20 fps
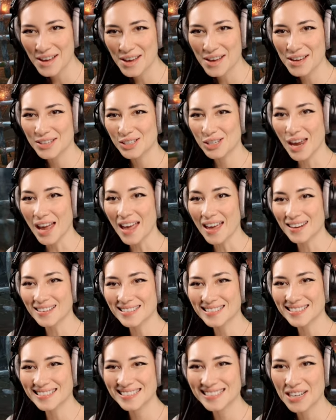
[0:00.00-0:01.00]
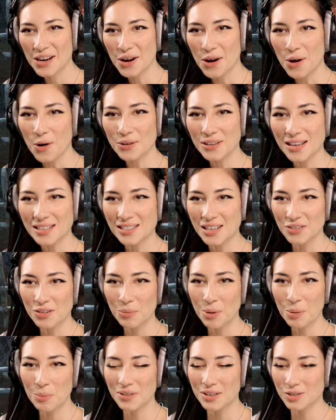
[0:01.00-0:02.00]
Chat. Oh yes, I
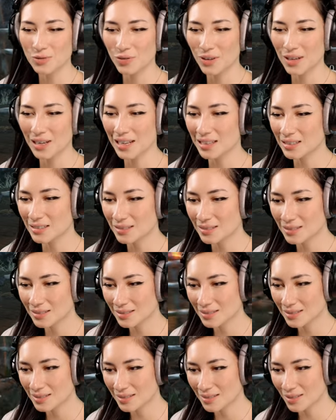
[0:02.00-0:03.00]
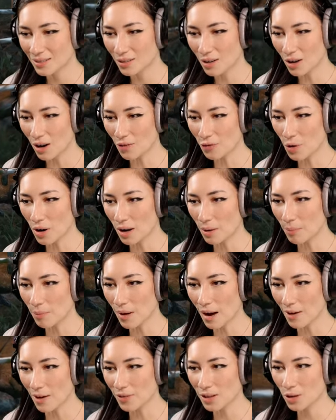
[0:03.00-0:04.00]
remember this feeling. Of what?
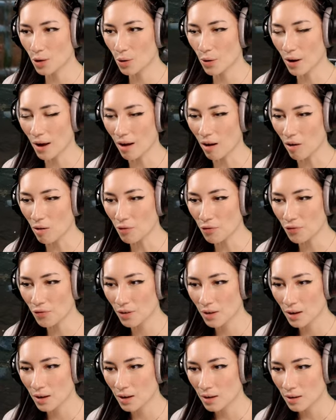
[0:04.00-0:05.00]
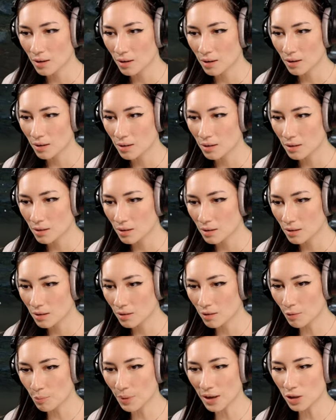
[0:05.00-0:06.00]
Having no health?
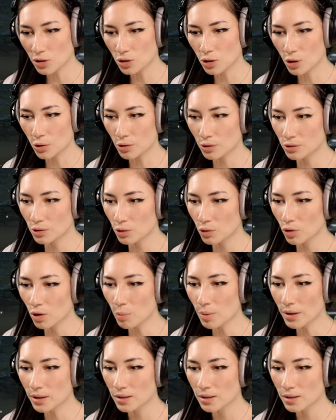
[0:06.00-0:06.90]
Of being a total noob?